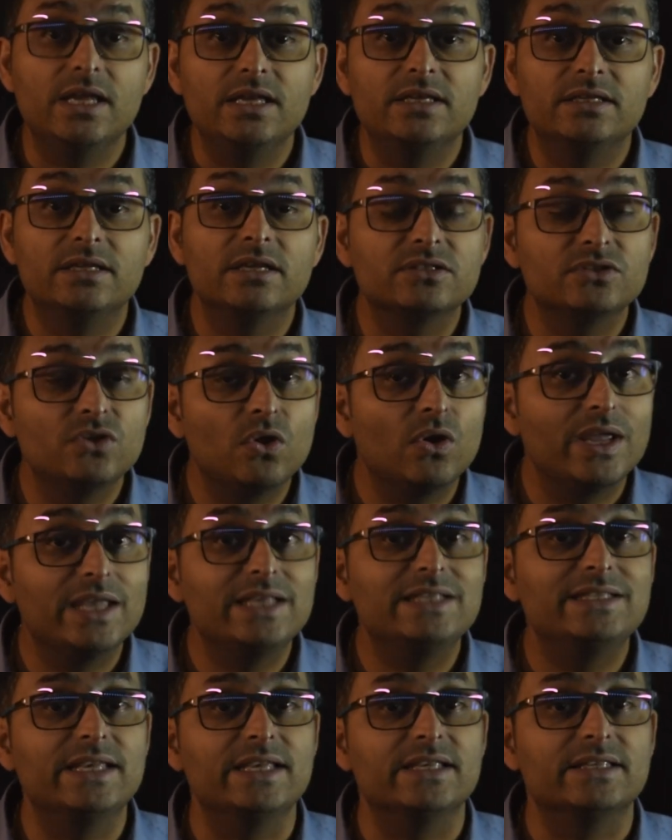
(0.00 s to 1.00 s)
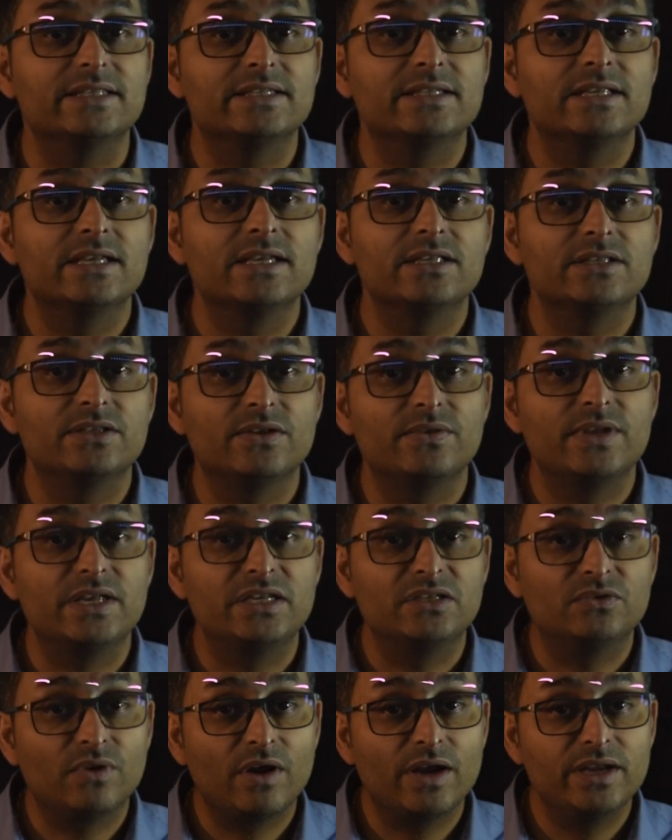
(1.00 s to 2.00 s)
does not exist. So they
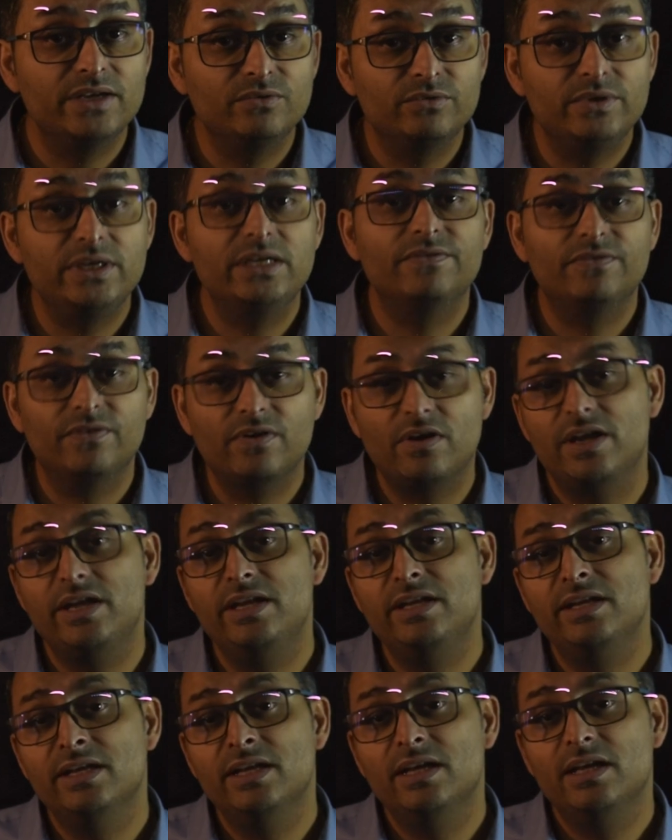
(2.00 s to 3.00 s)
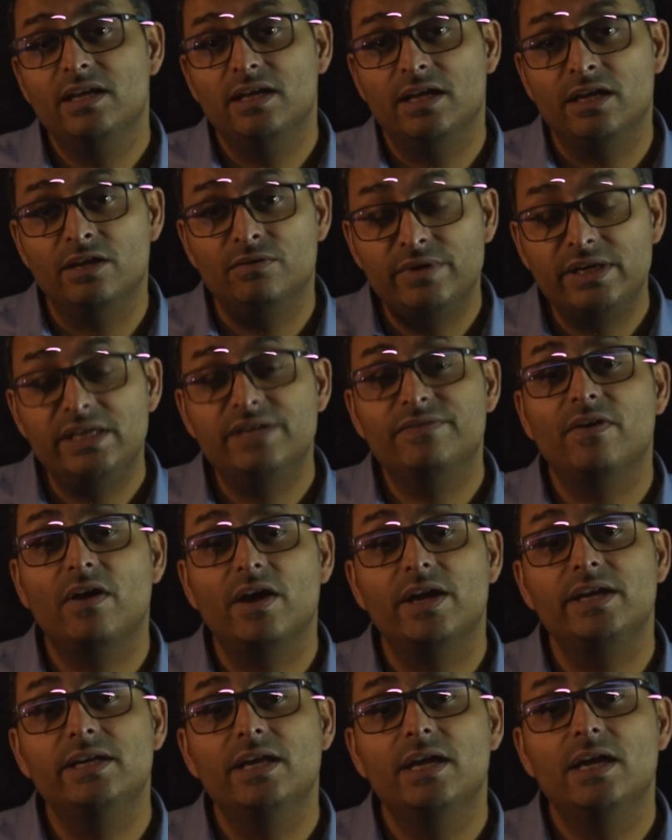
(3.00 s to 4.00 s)
try and
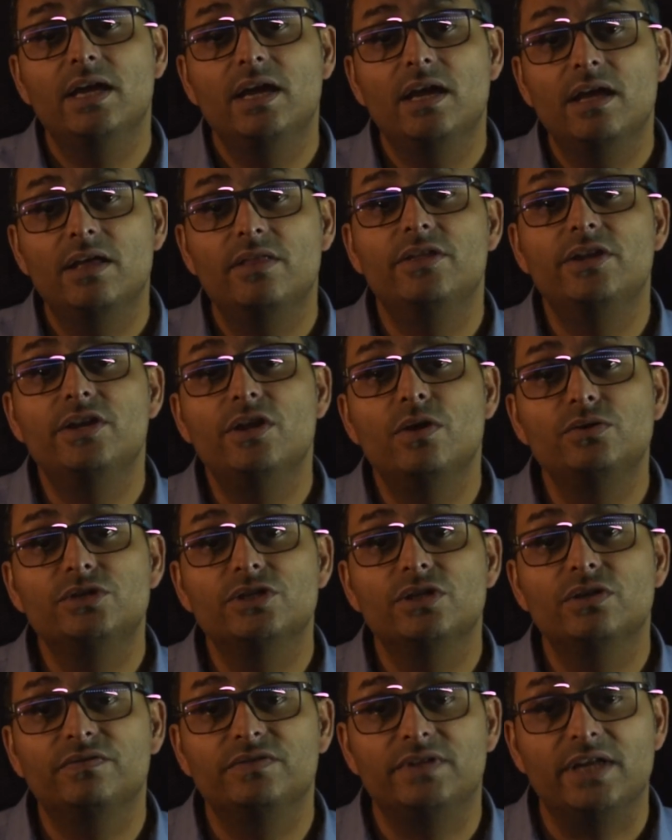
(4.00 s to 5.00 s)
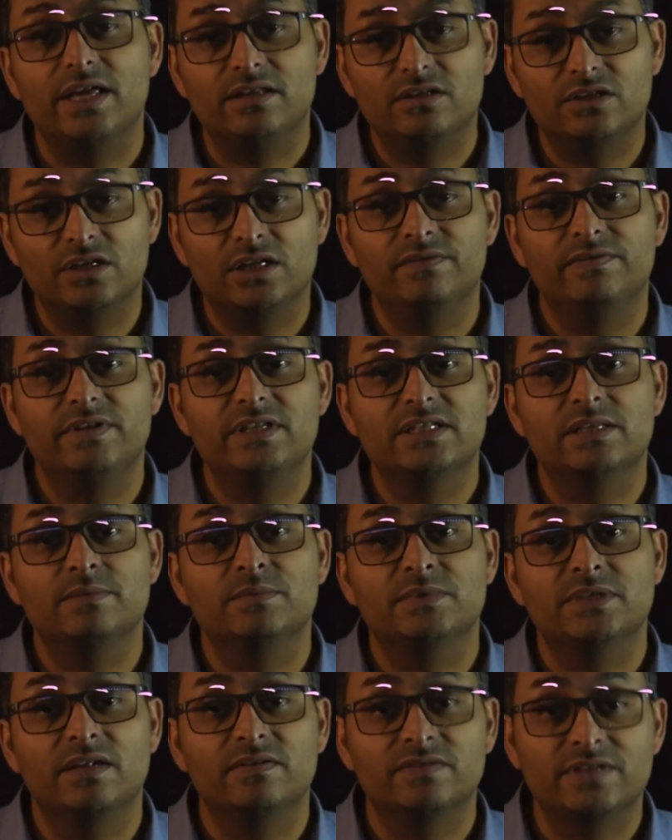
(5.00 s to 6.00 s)
redefine the notion of death to convince
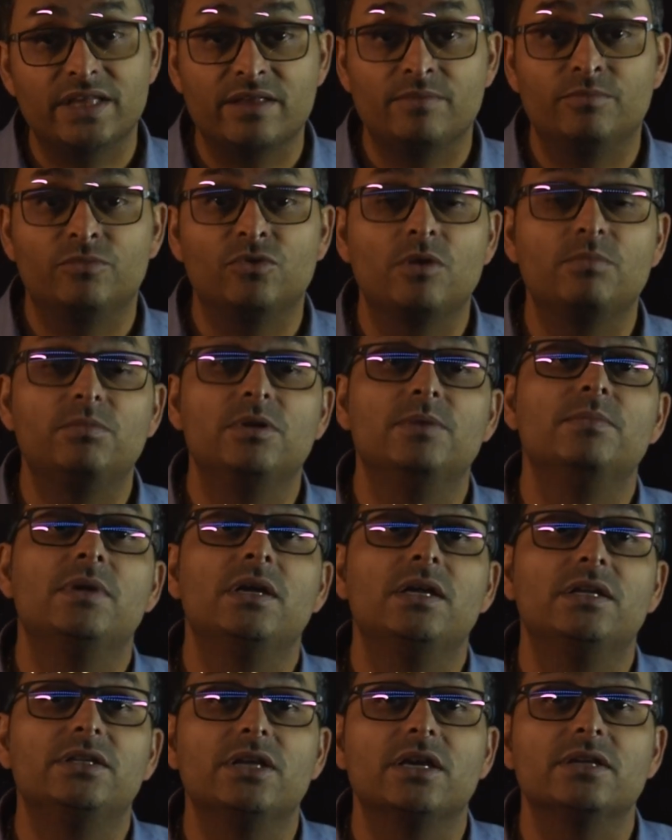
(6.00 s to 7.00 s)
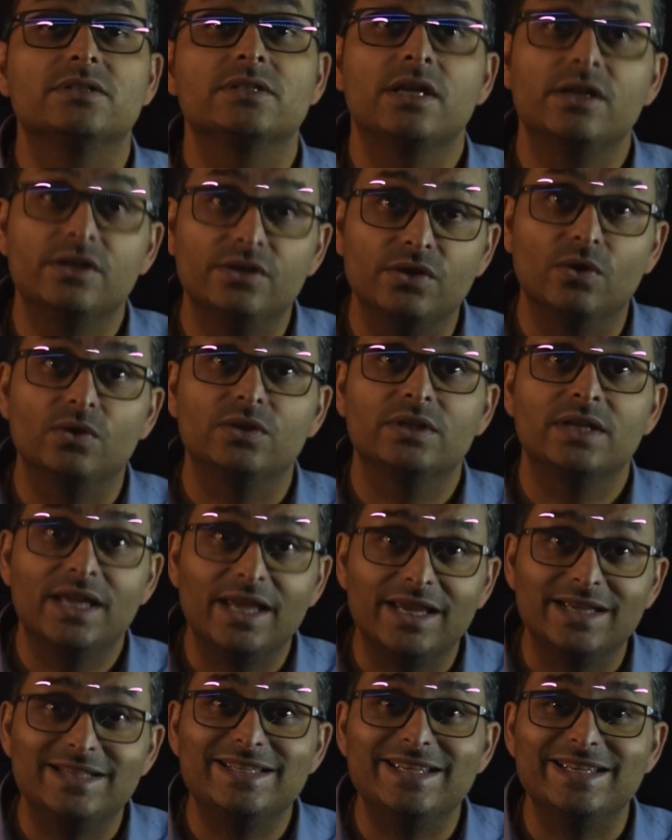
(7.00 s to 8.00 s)
themselves that the problem does not
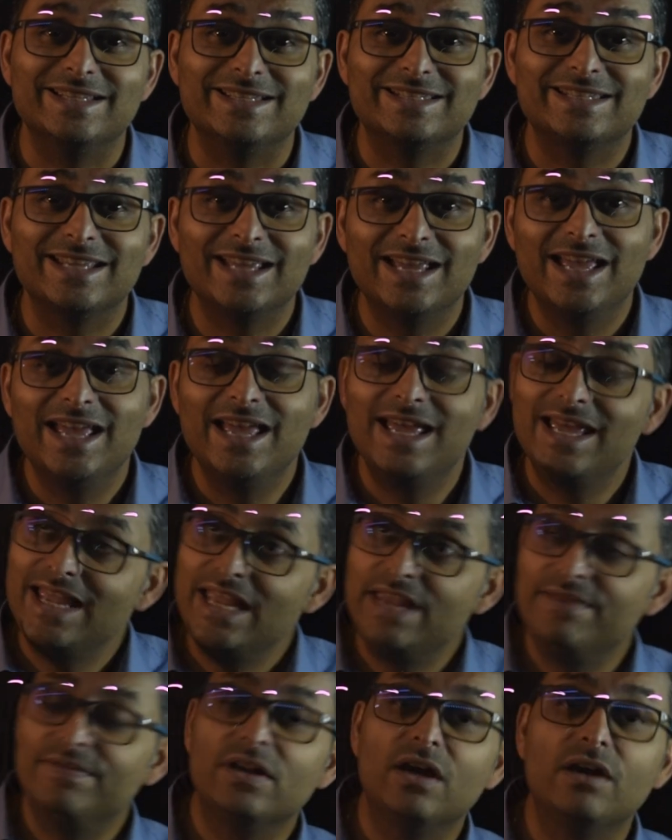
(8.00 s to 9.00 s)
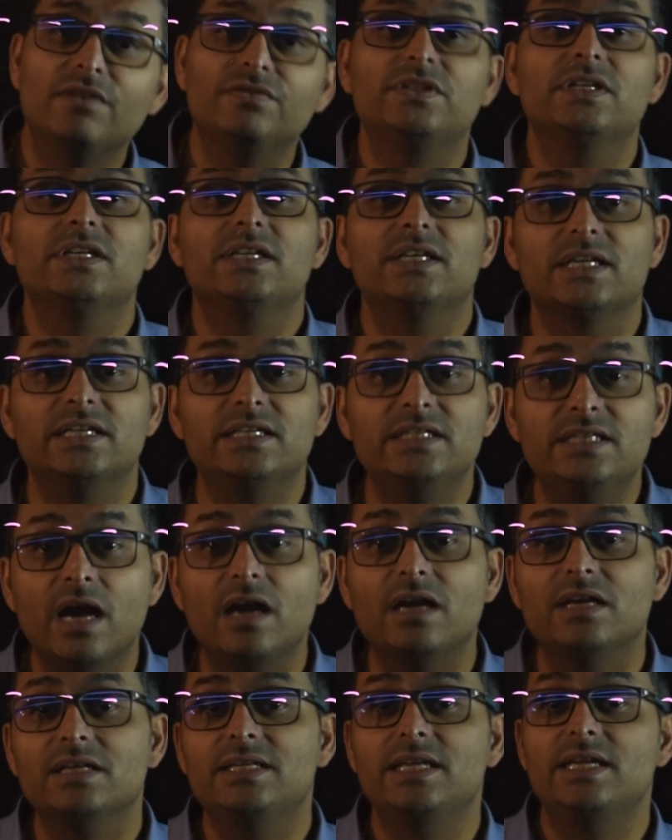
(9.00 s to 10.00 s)
exist. Even after
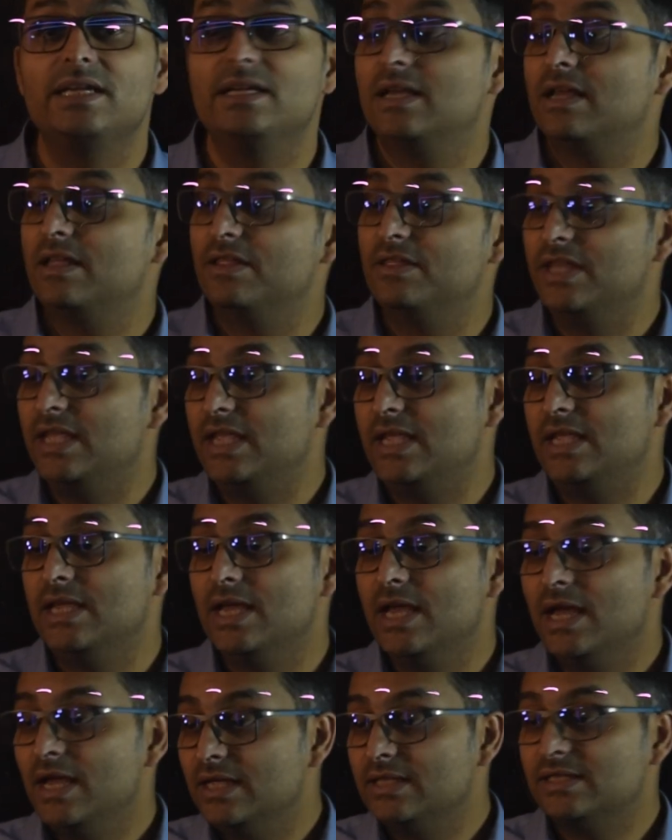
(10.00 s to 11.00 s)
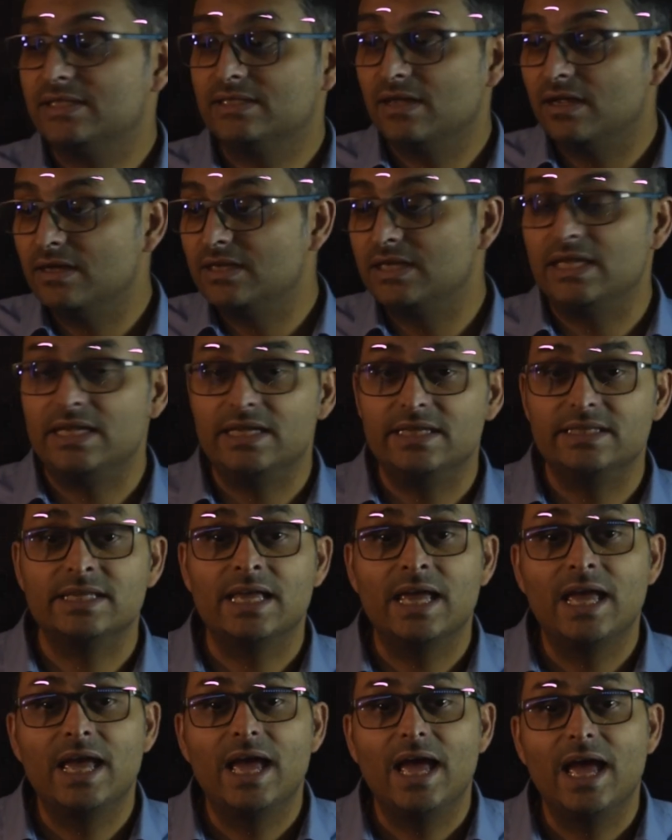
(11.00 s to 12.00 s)
conducting the studies
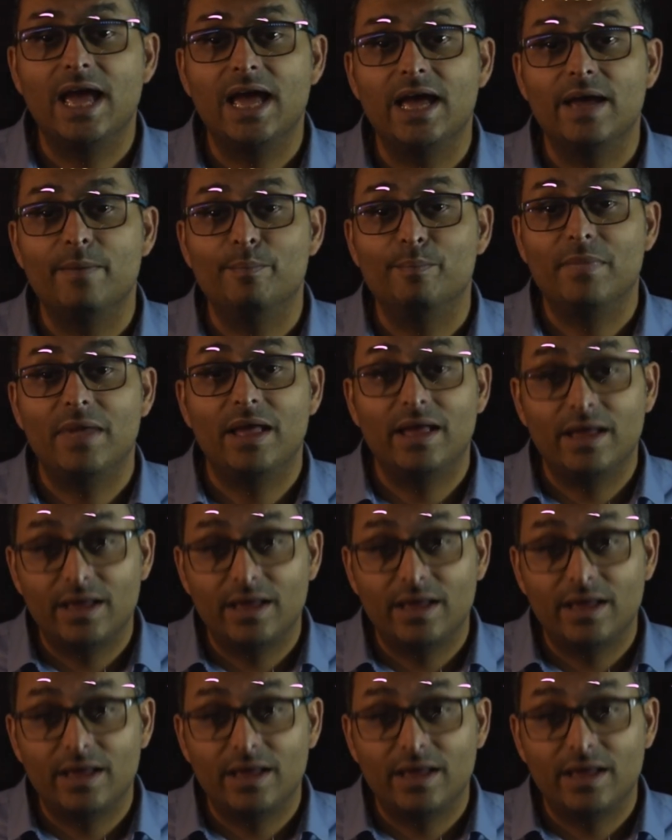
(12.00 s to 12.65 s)
and